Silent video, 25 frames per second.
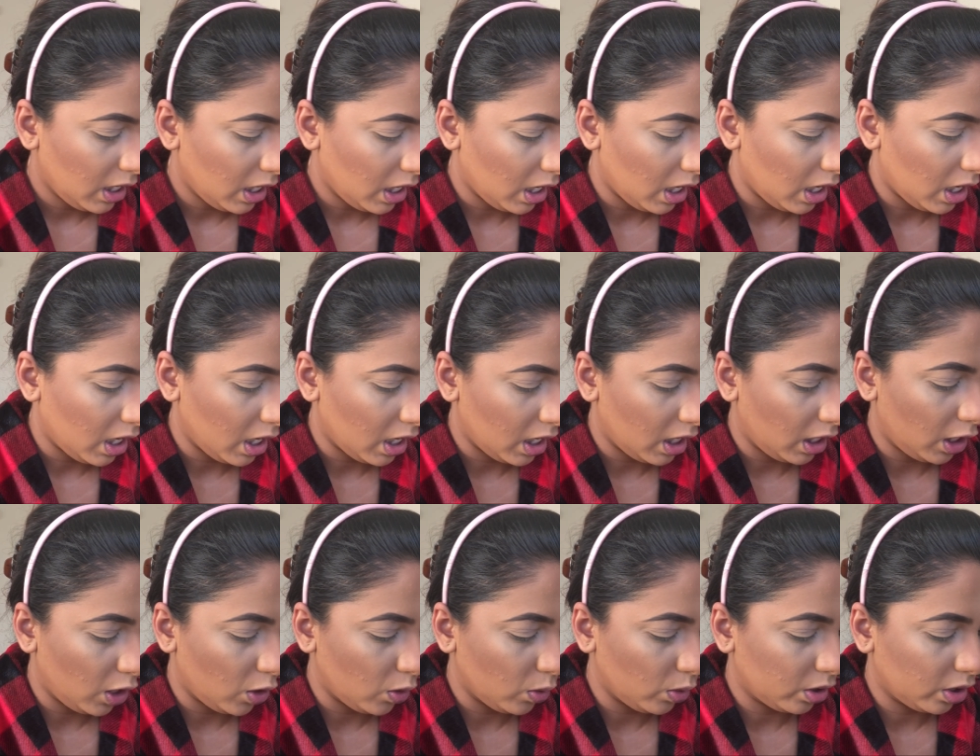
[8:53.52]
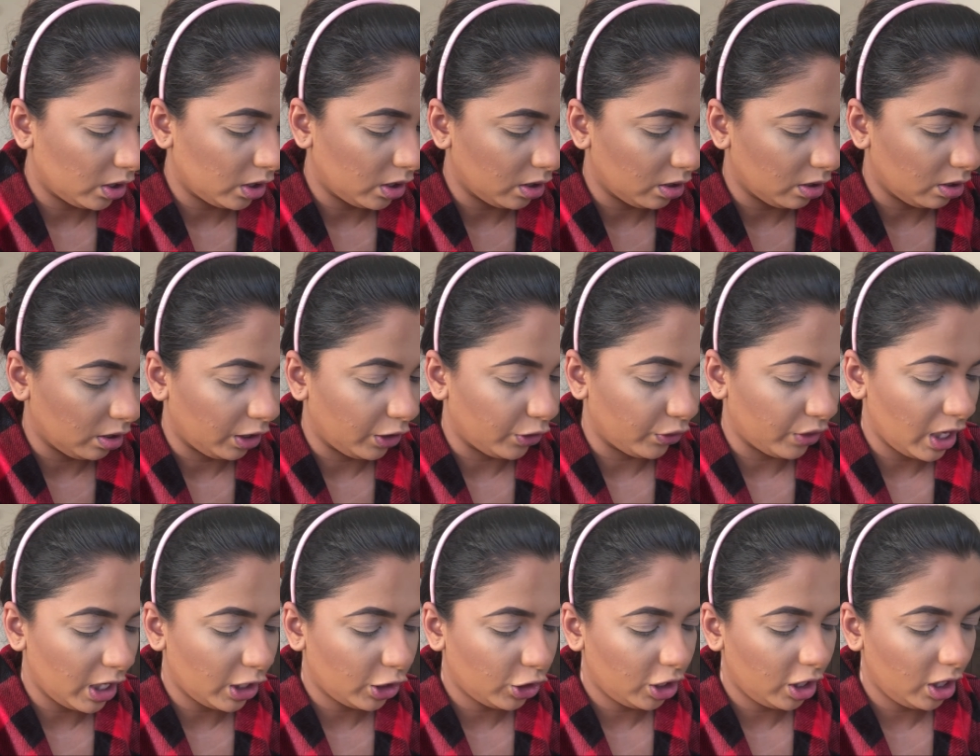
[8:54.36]
and use the
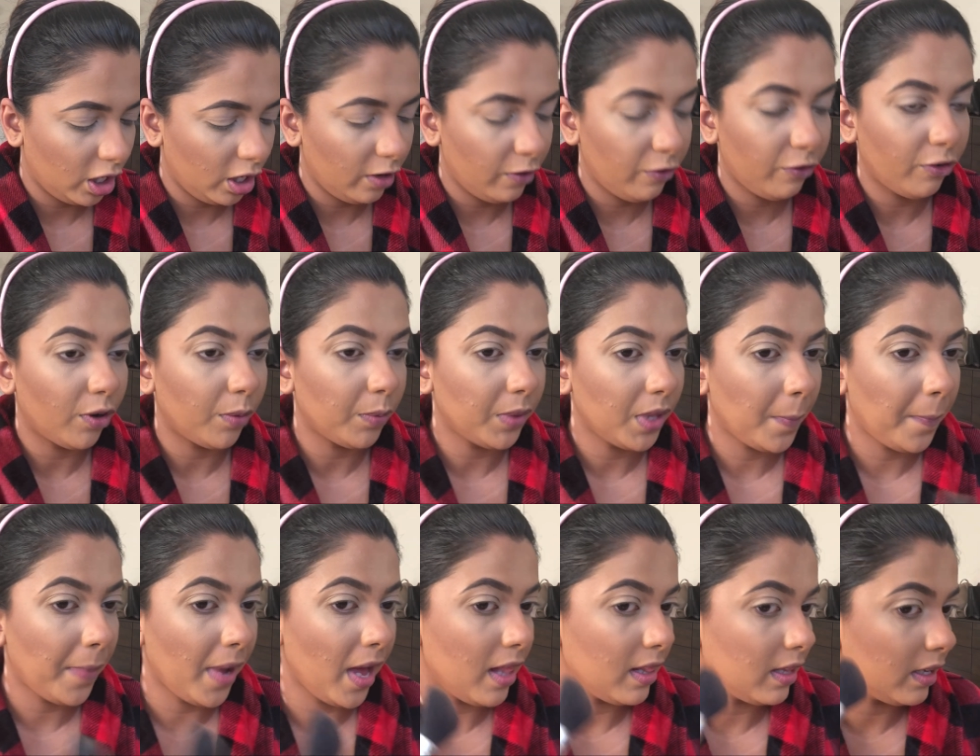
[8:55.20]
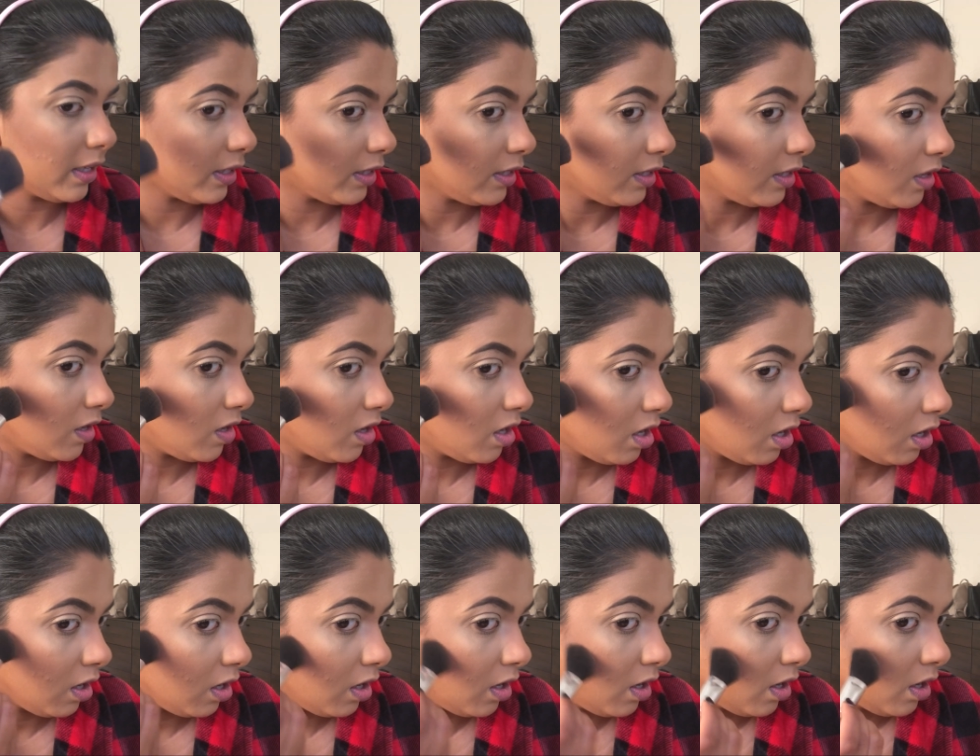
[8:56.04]
gray shade from the palette
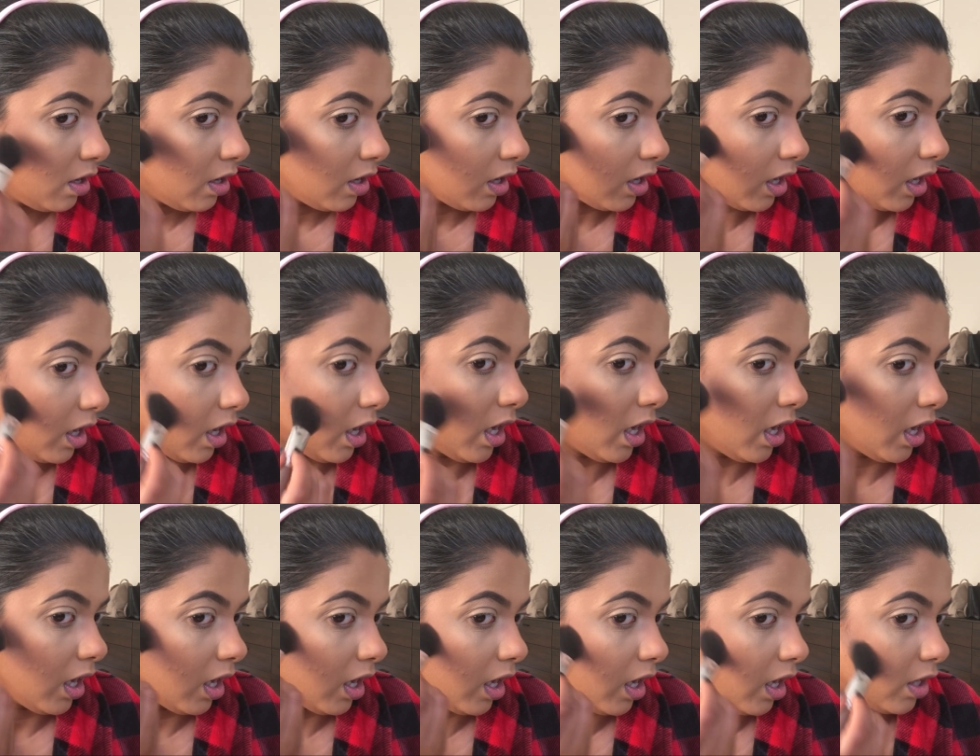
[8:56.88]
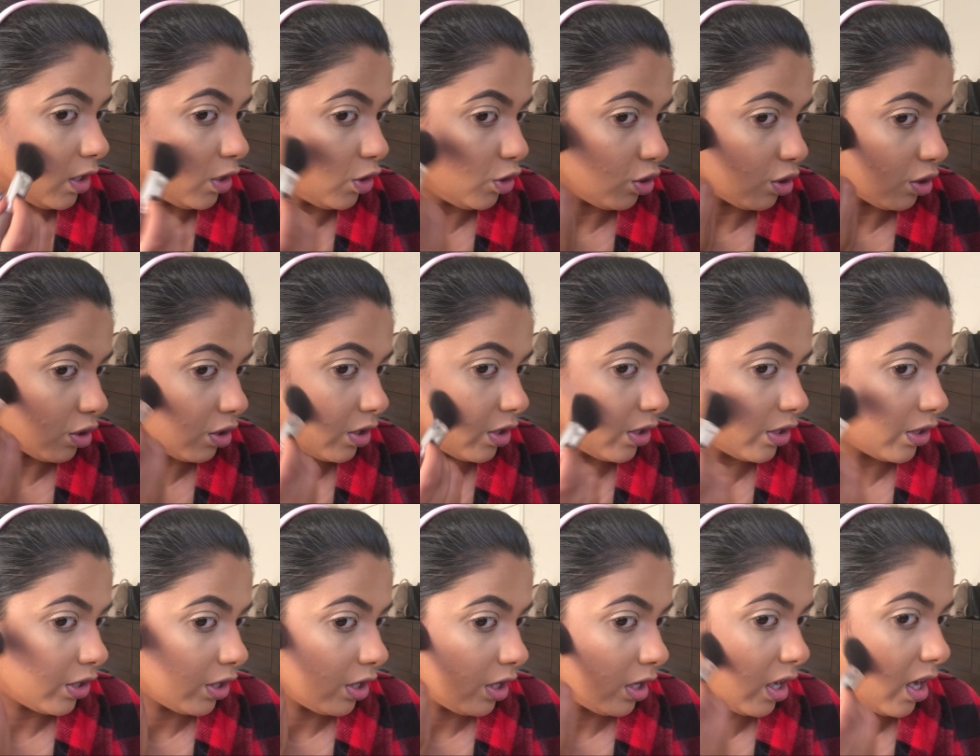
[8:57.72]
and
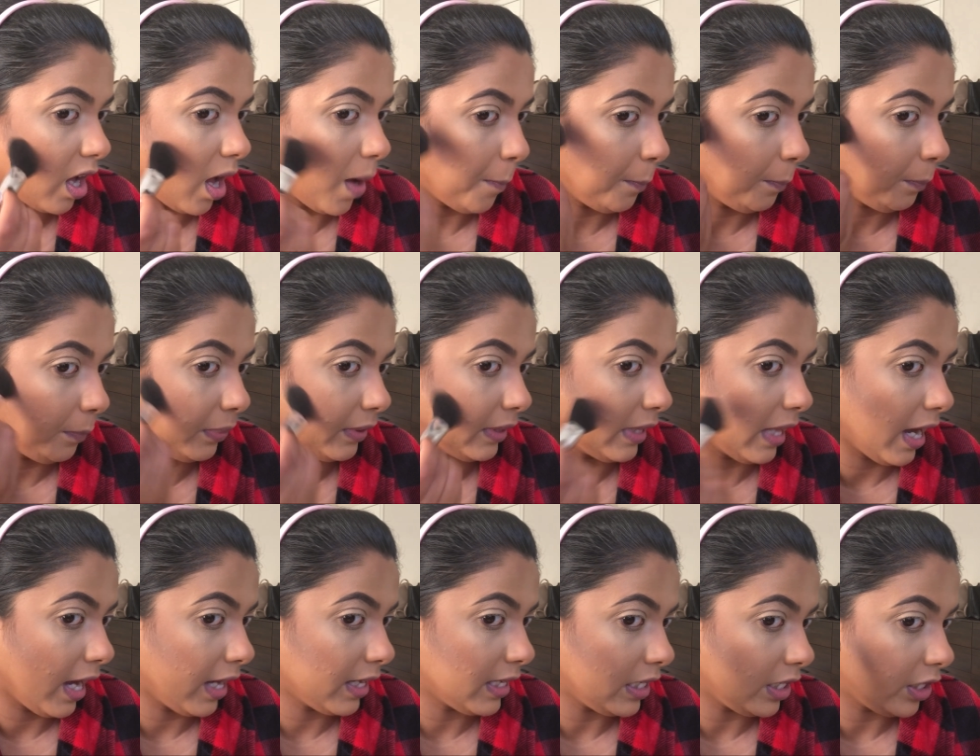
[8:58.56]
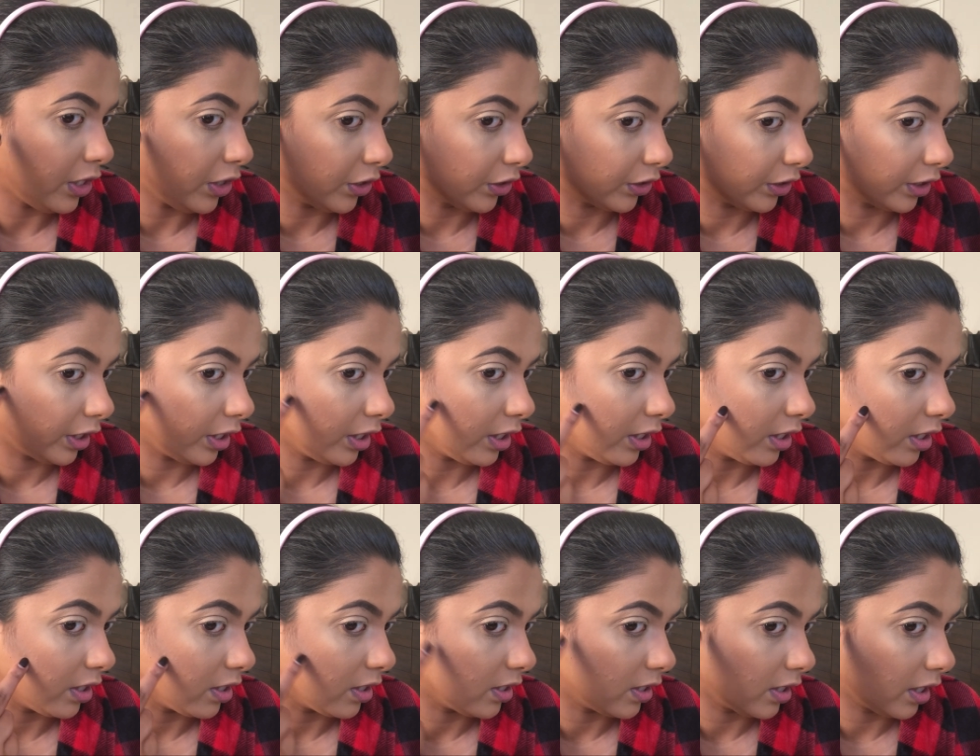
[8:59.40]
just apply here
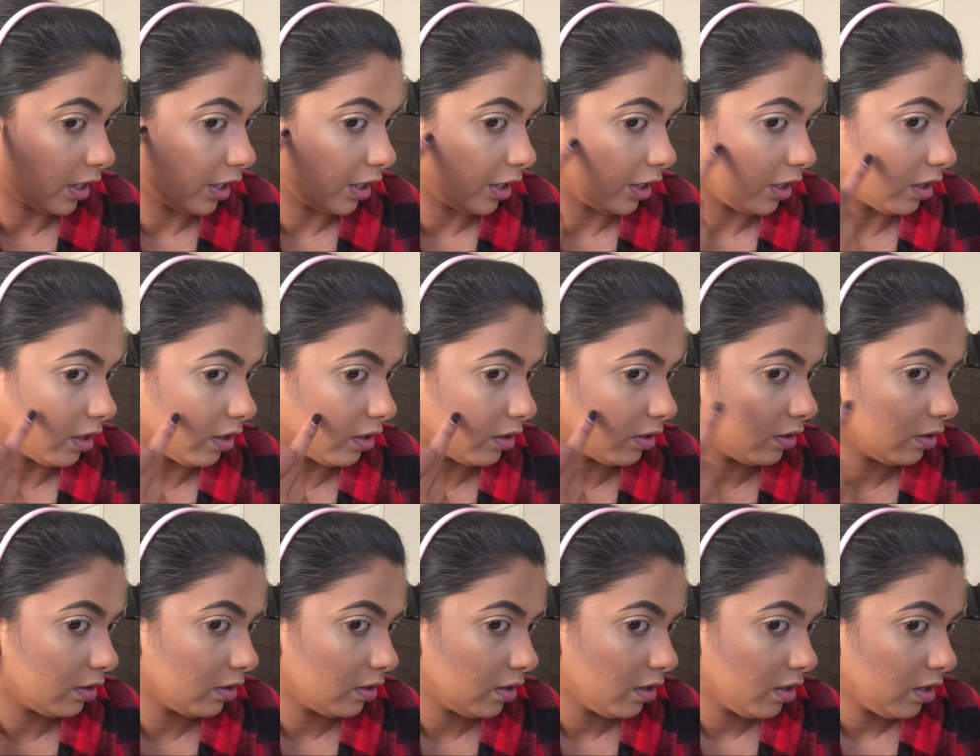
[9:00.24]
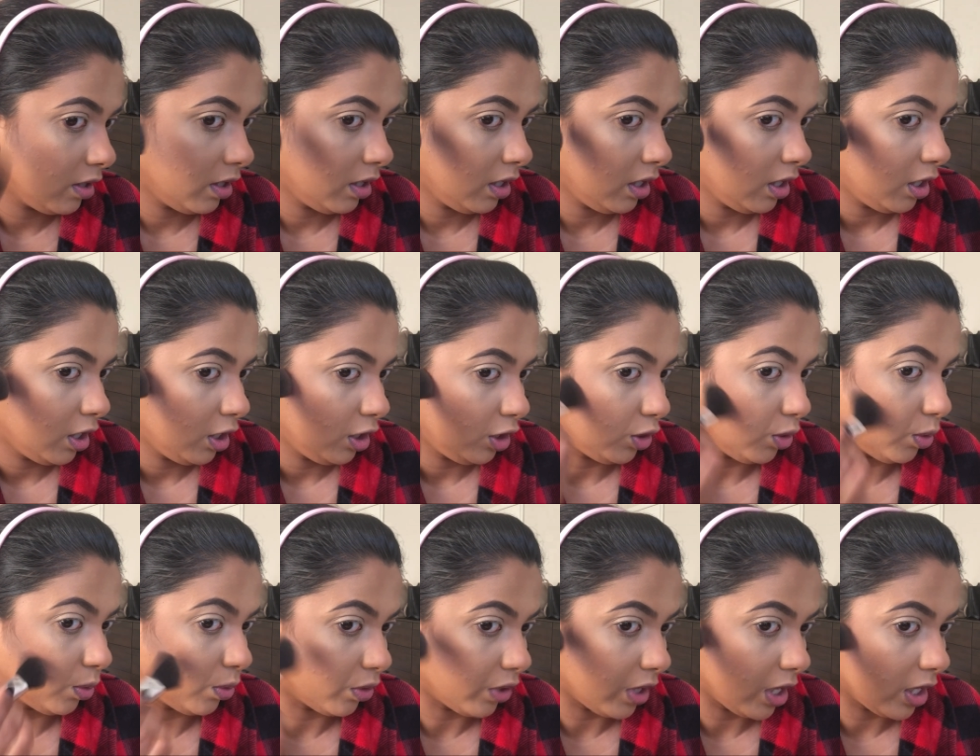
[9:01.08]
in this area
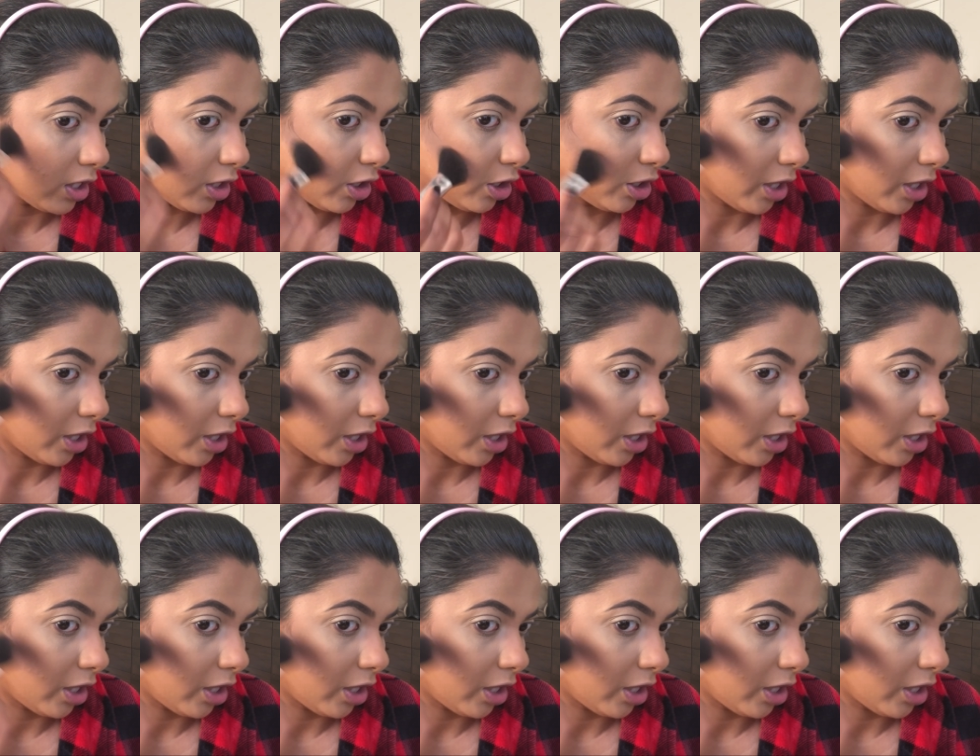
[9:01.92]
to create a